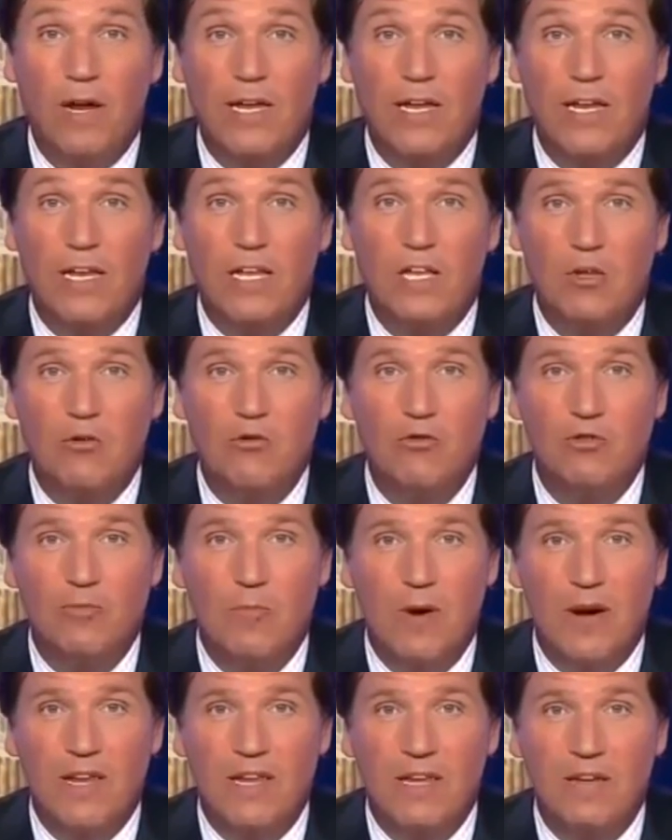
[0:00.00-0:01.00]
and getting
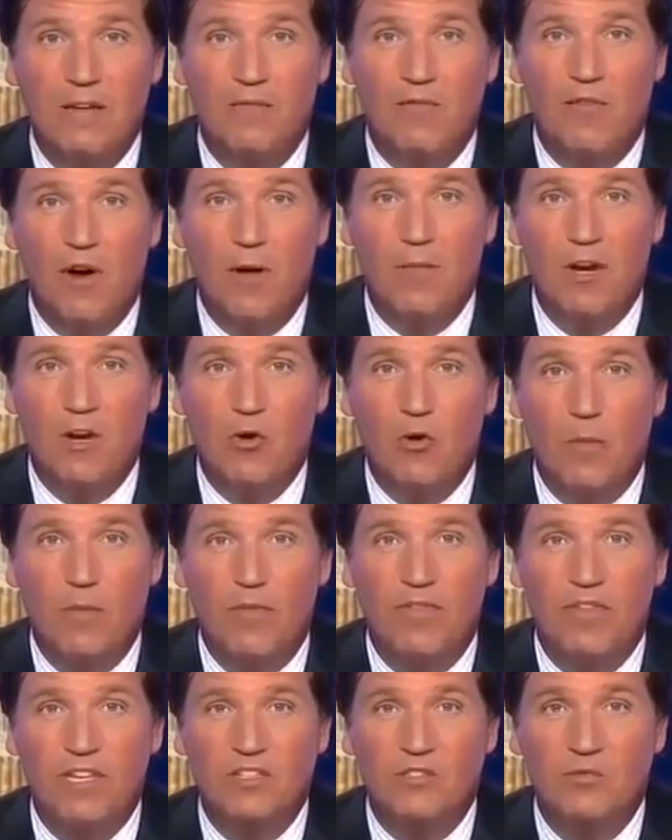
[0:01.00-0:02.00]
huge money from an
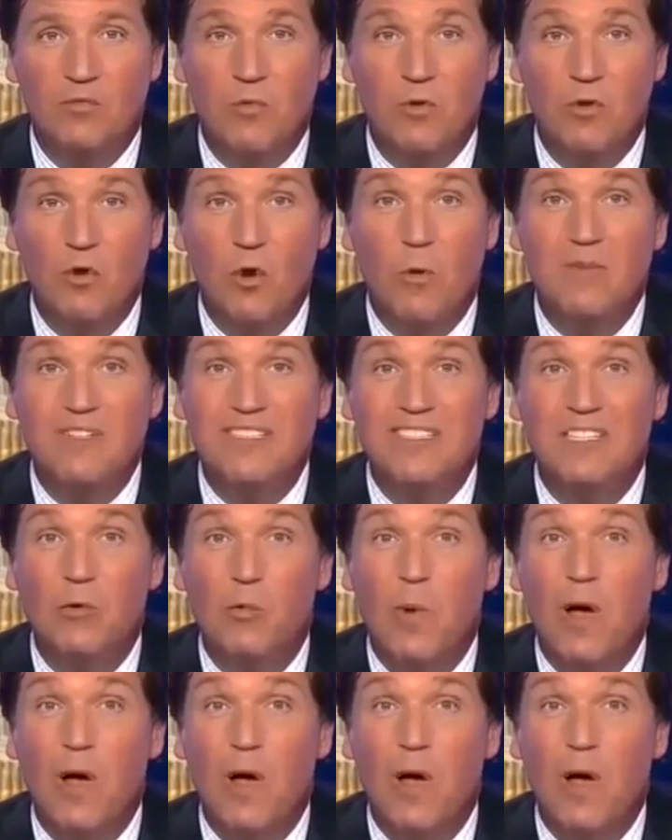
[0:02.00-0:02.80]
enormously